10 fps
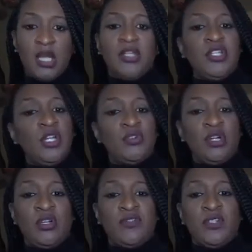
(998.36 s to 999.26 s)

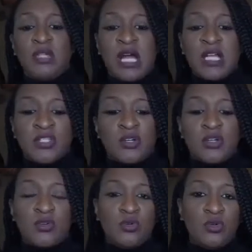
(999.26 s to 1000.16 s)
Now if you guys are
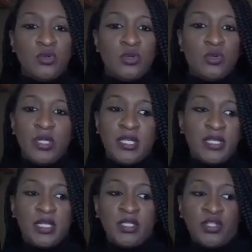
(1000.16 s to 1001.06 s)
cool
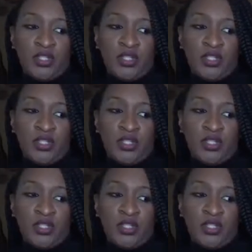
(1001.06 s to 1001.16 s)
and,